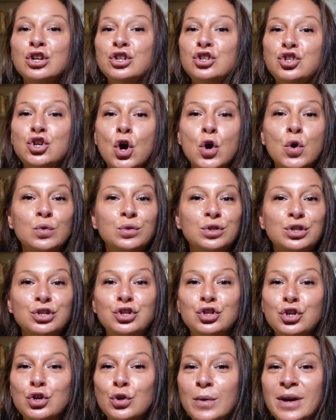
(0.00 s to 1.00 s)
Don't
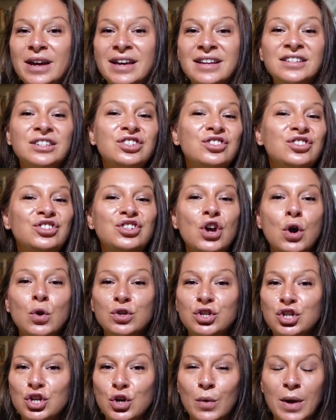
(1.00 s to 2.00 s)
do it,
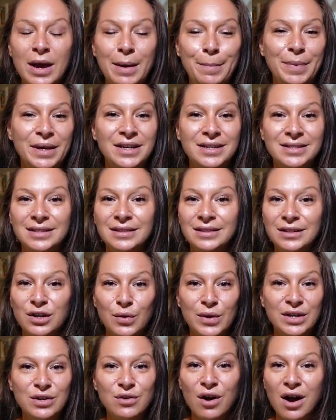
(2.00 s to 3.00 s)
because it'll go
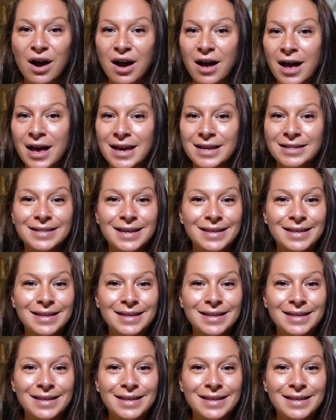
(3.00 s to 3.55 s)
in your eyes,